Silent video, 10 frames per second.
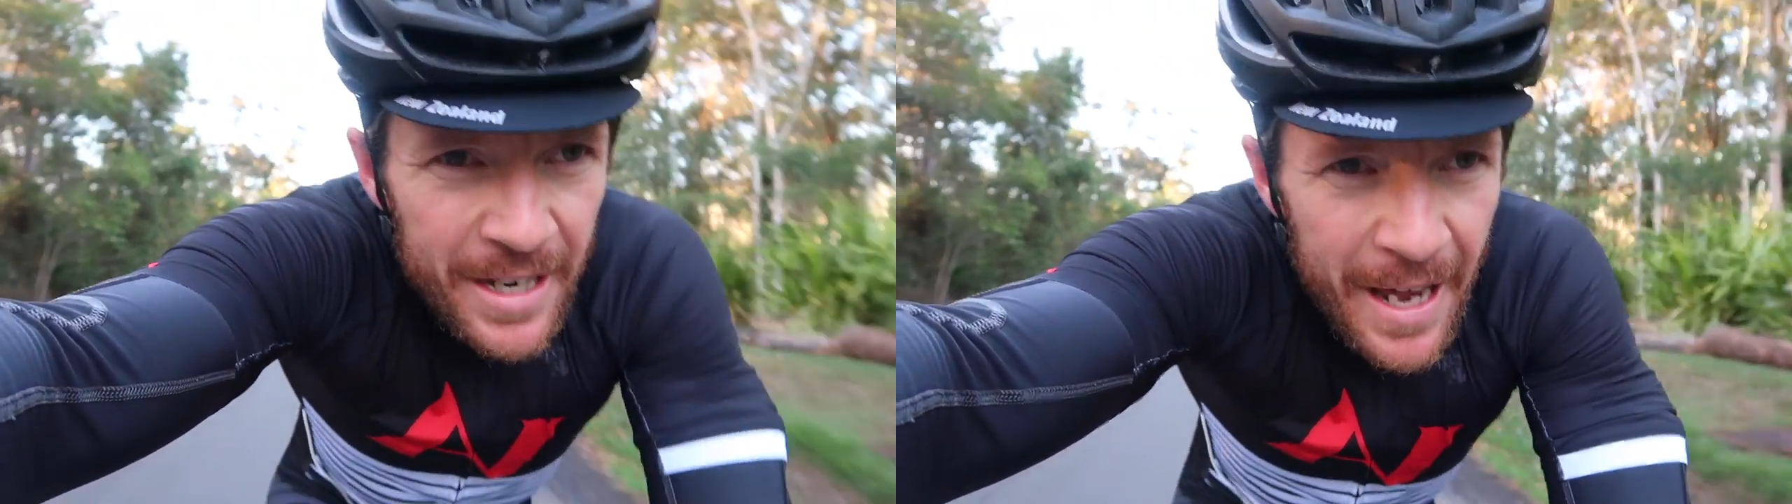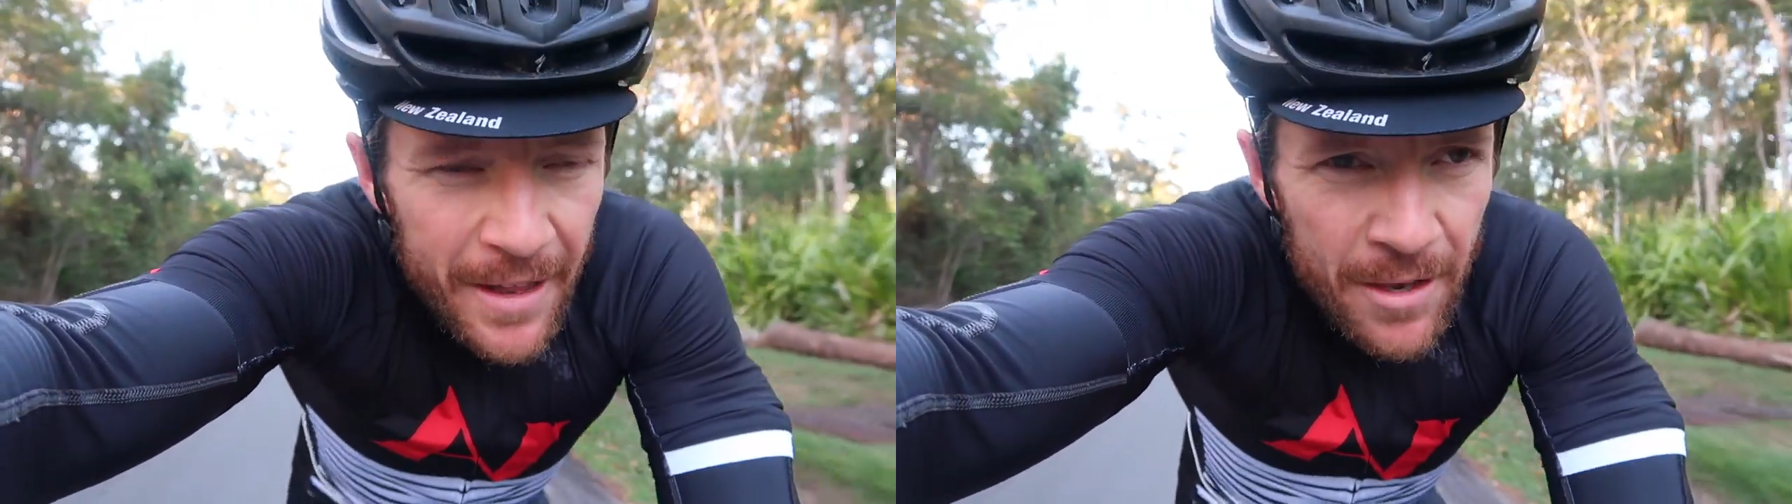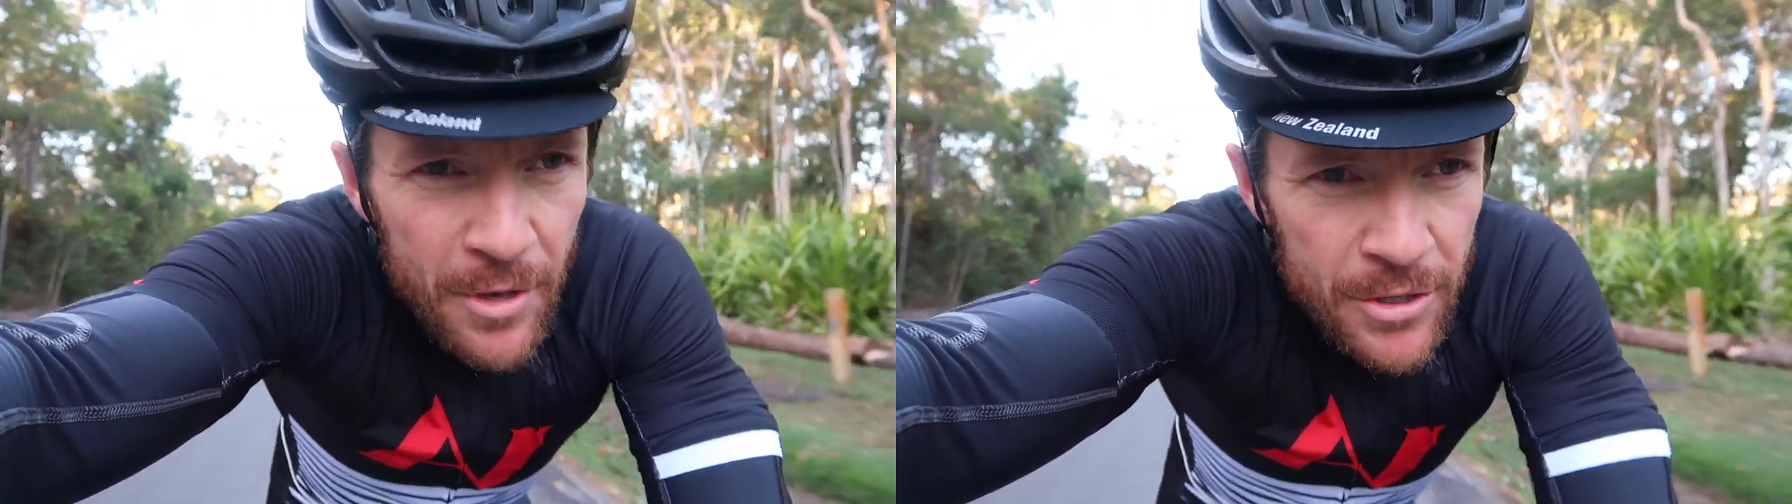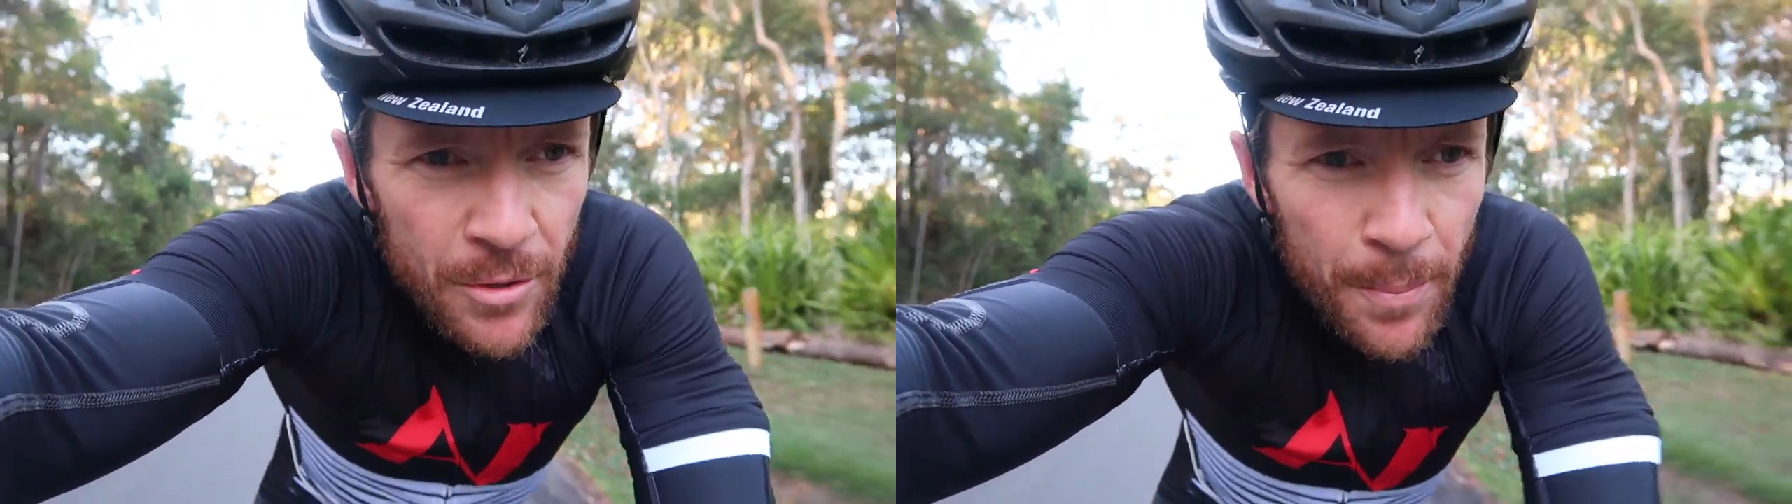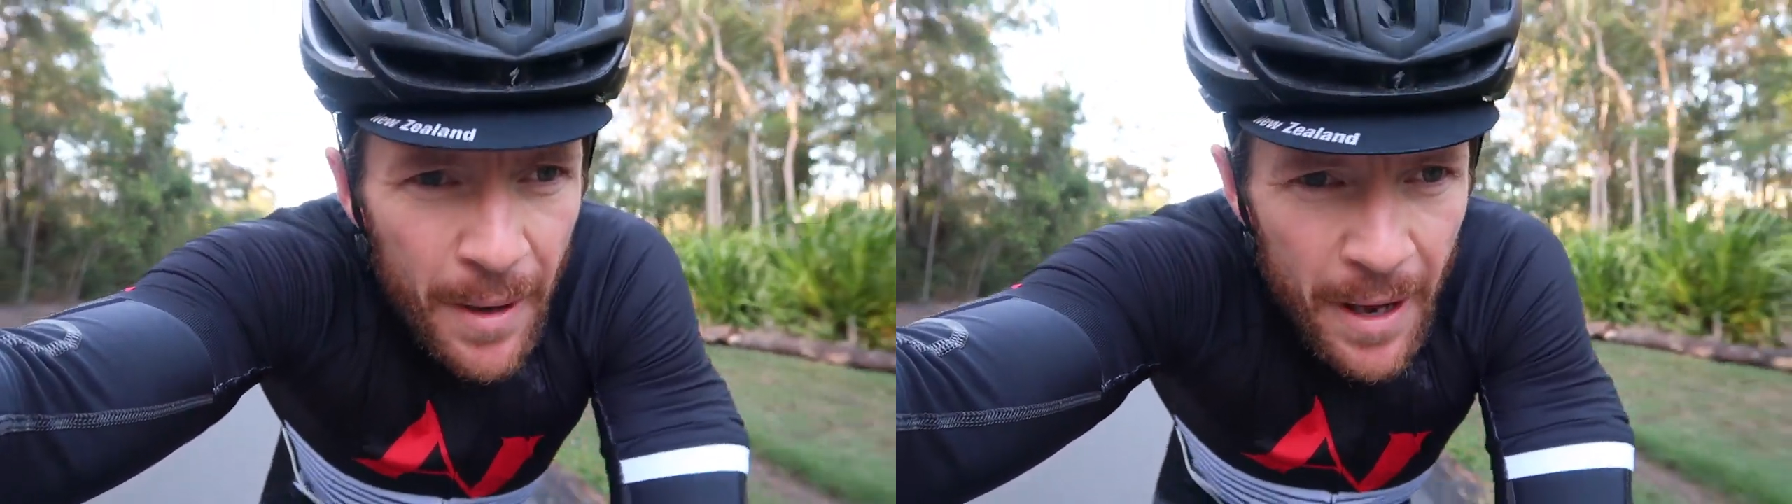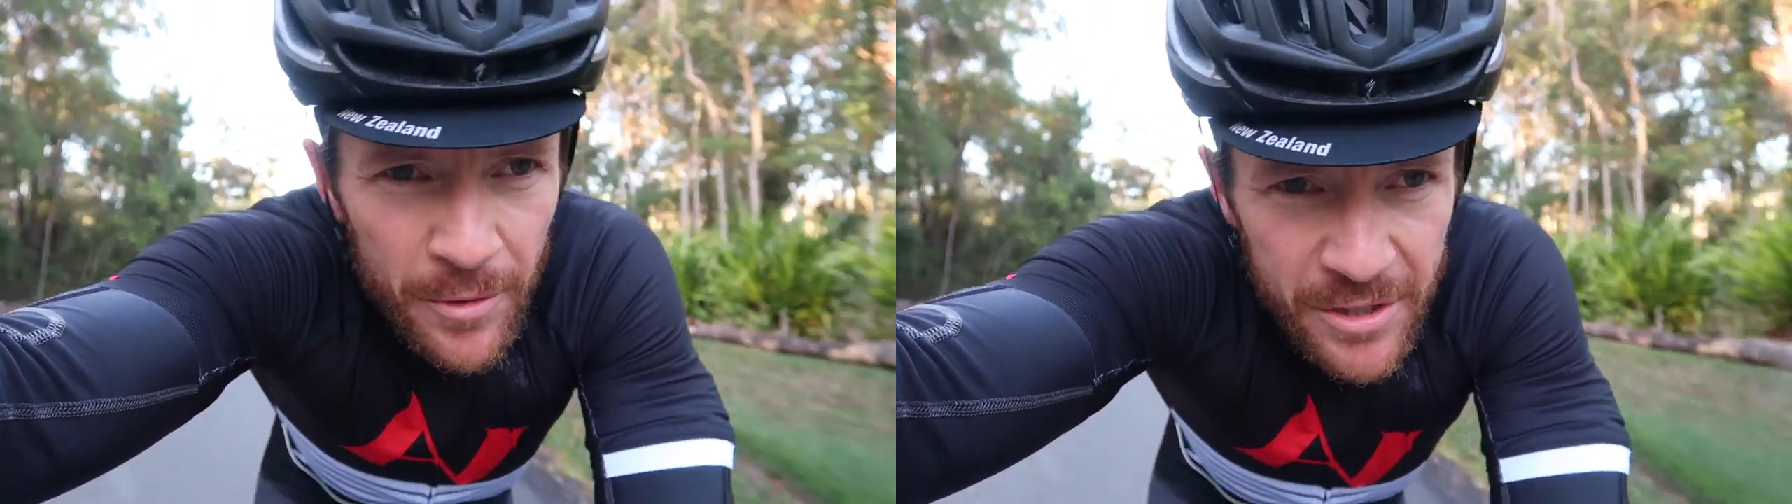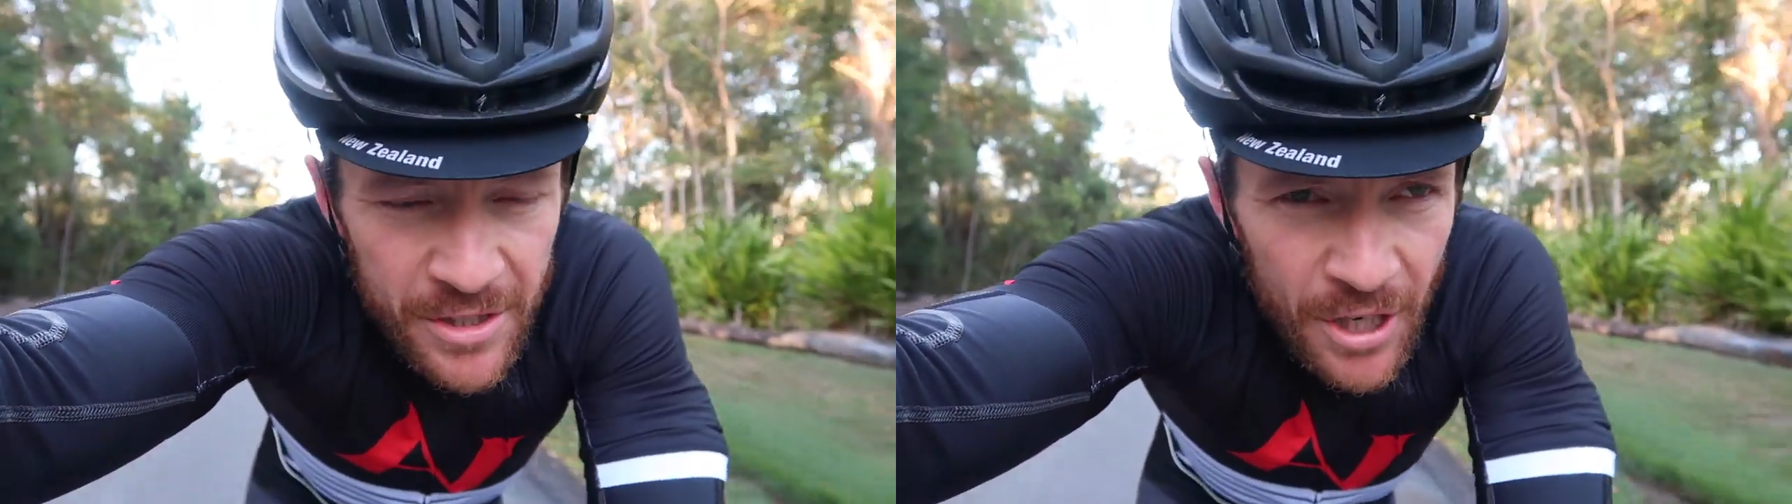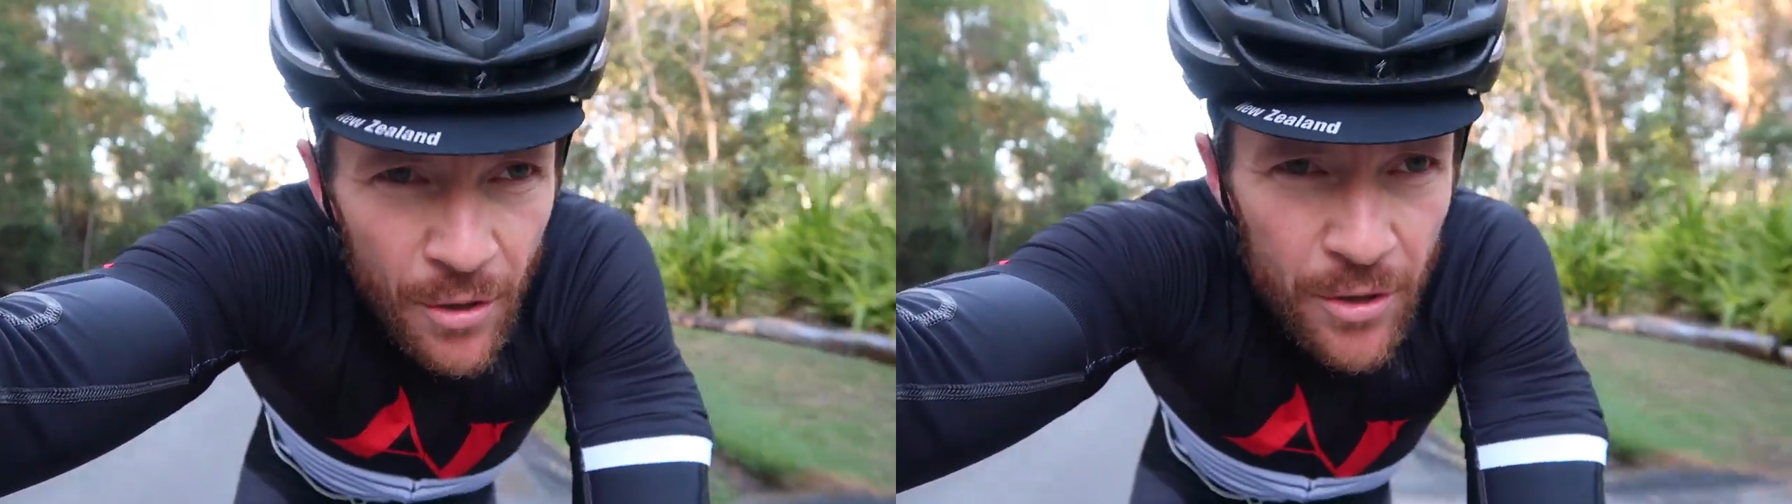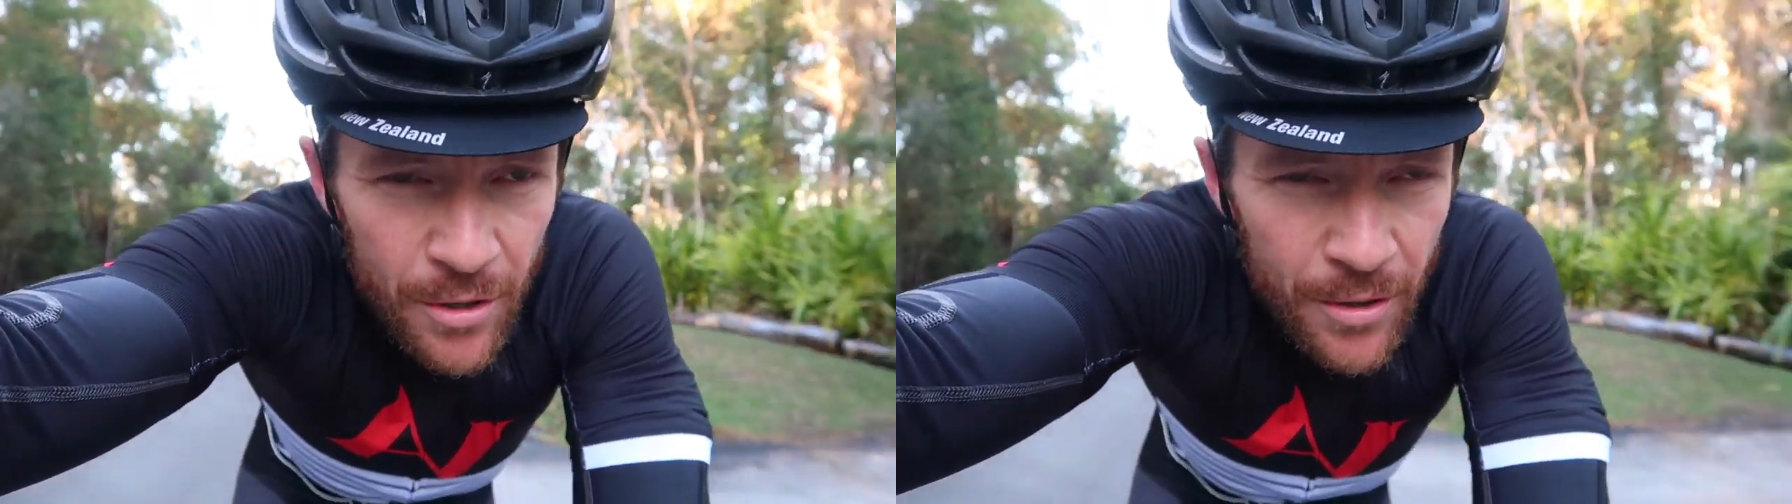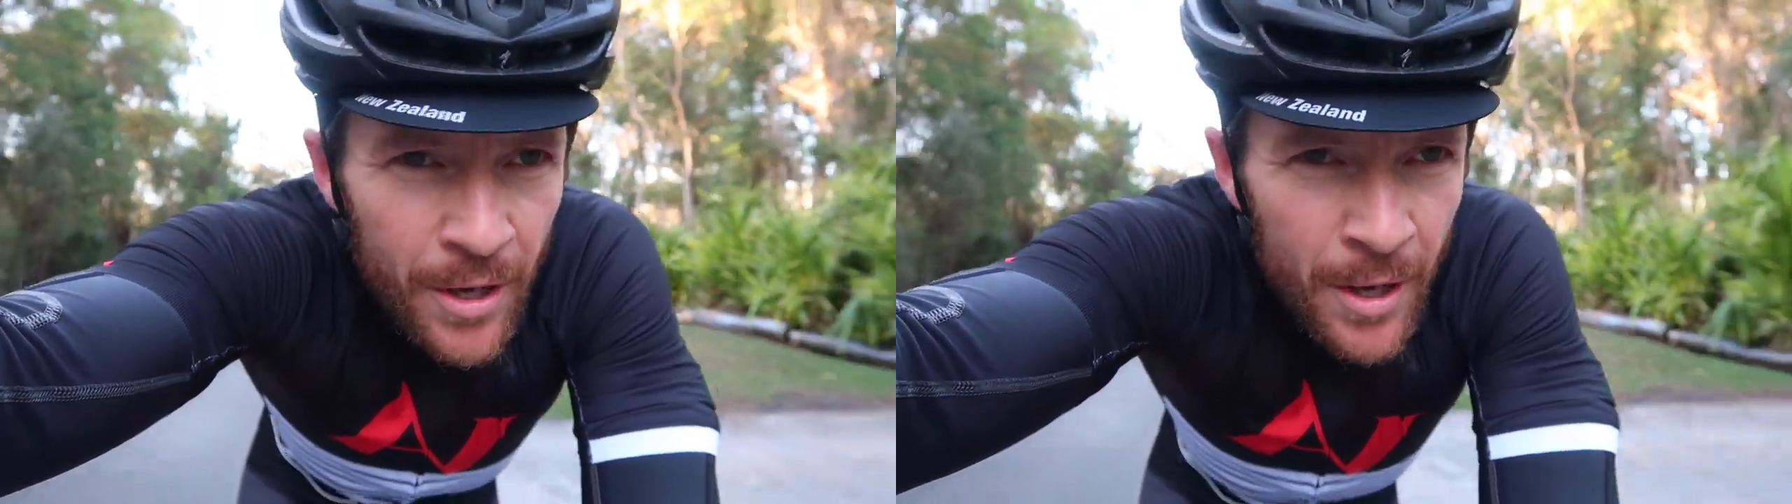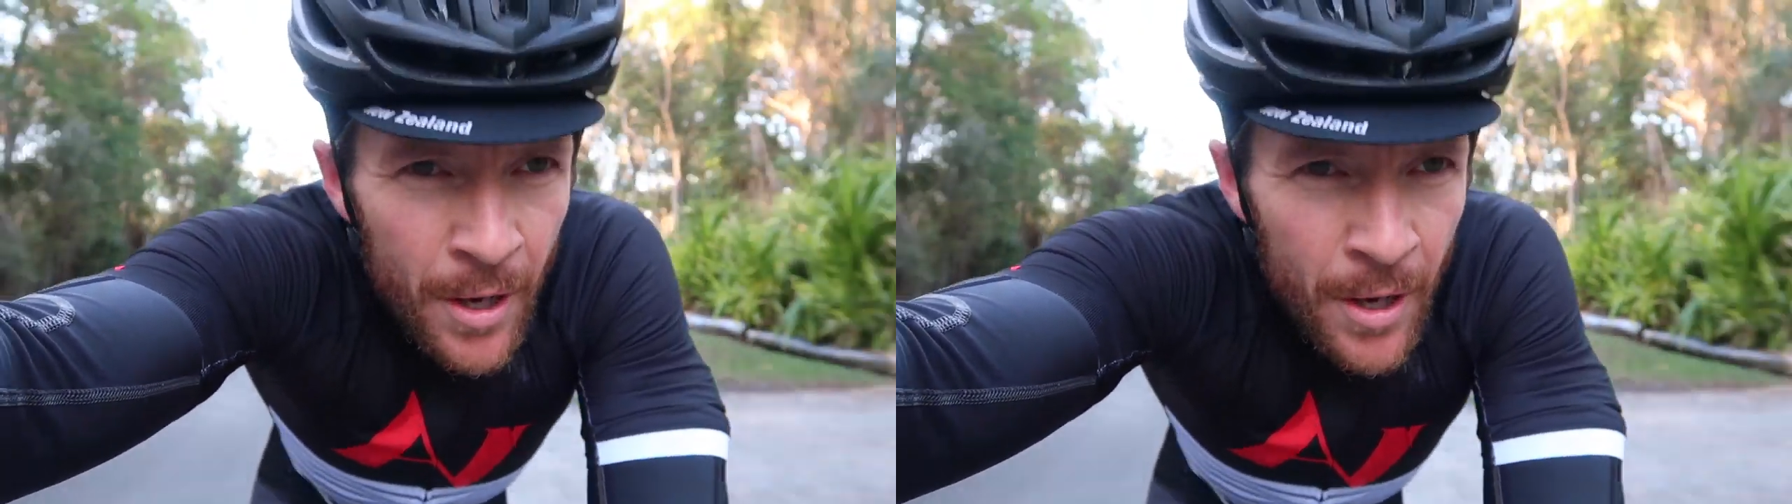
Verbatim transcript: Now the original plan was to tell you